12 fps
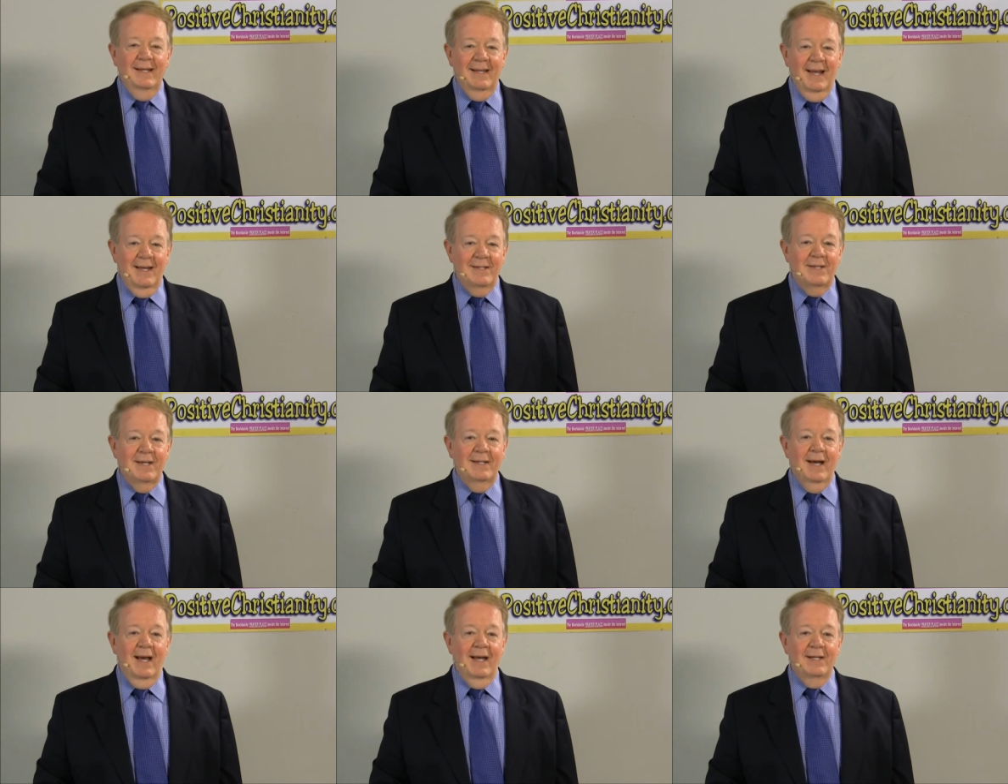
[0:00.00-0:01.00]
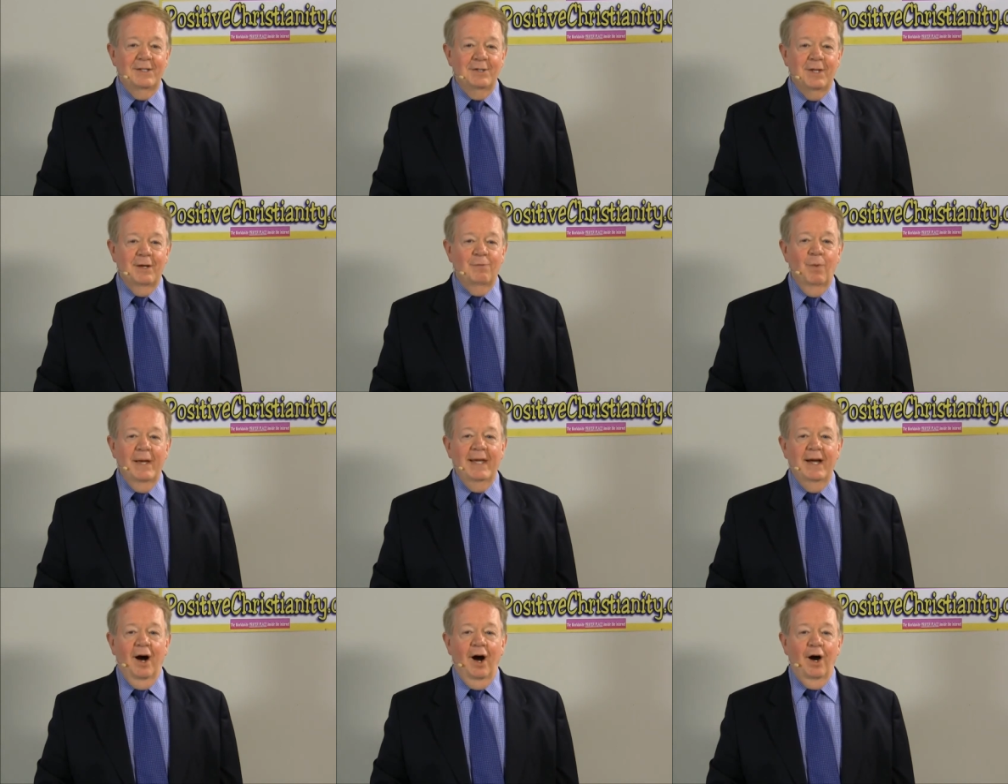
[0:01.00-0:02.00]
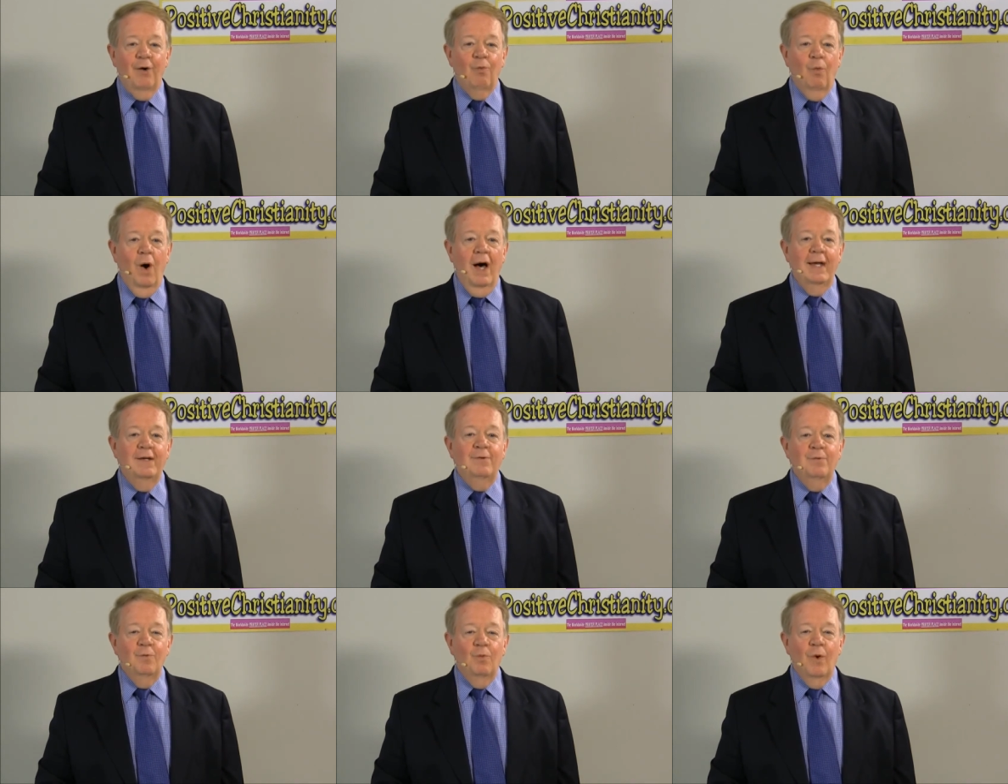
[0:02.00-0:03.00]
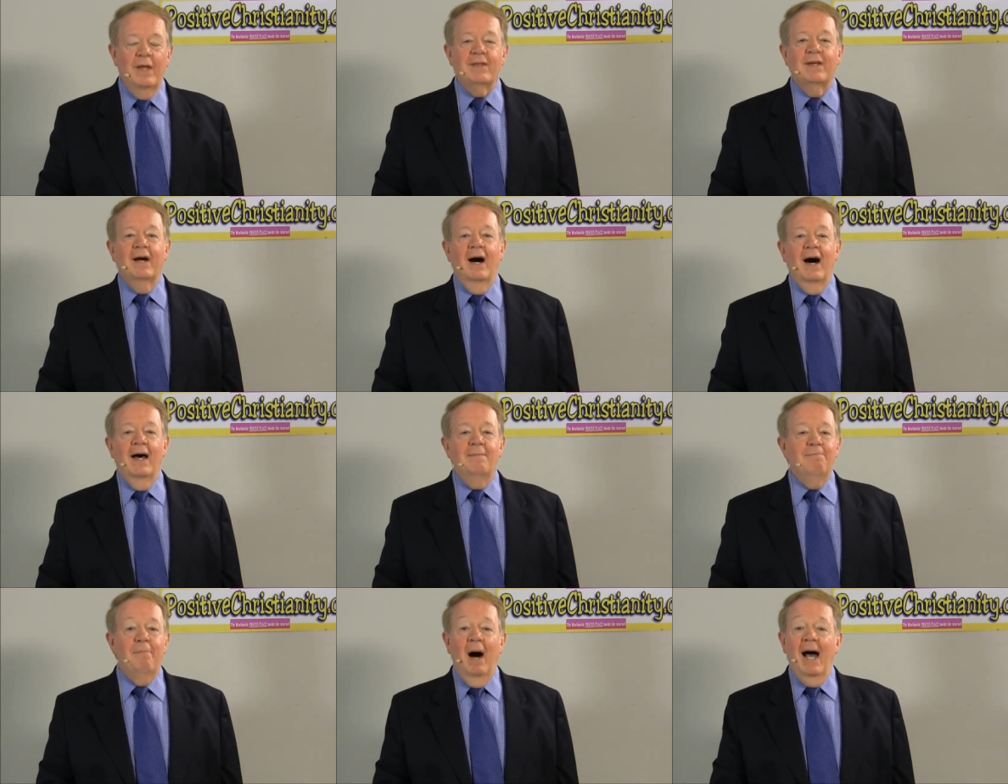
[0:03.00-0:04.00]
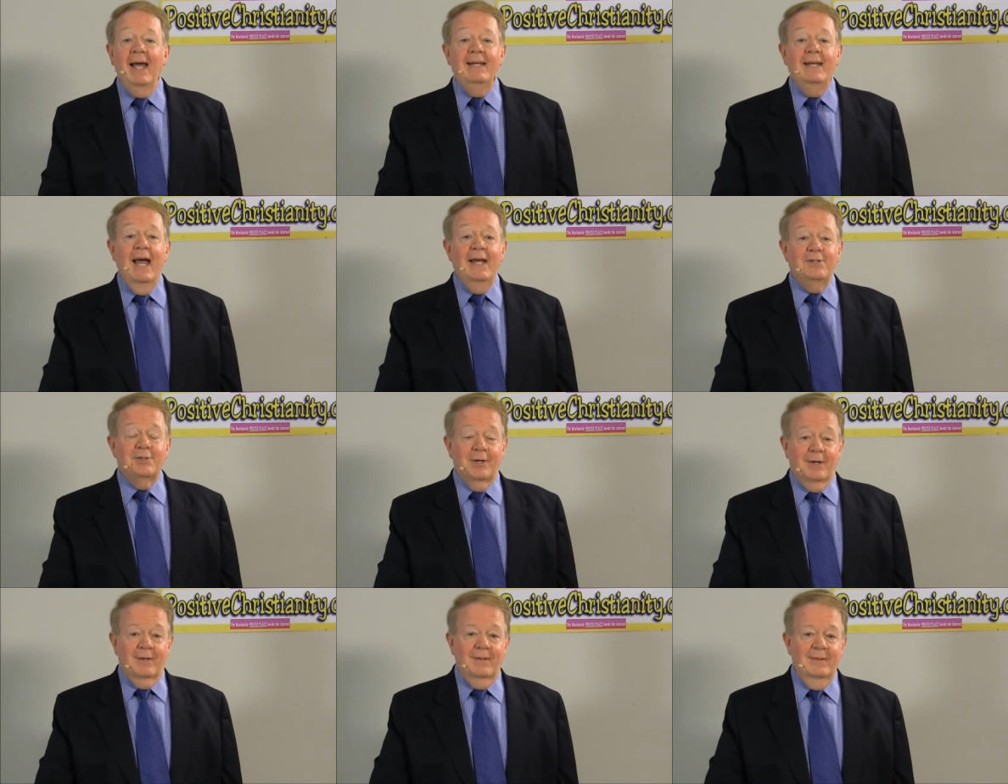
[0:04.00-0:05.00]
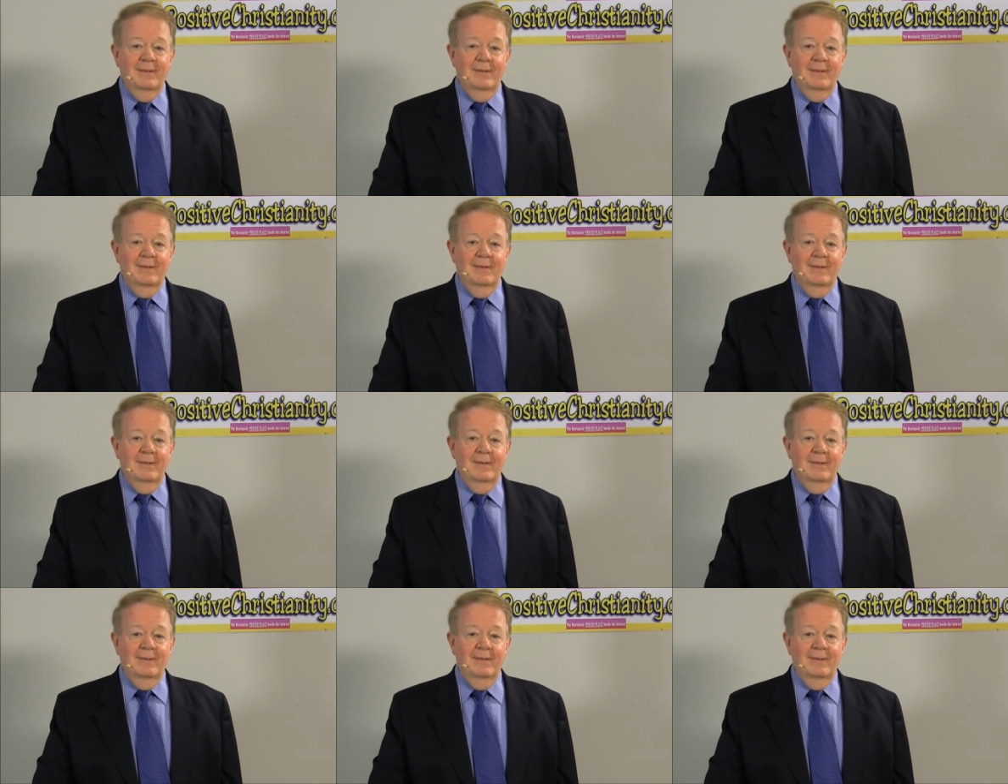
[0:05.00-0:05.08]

Let us acknowledge that we are one with God by nature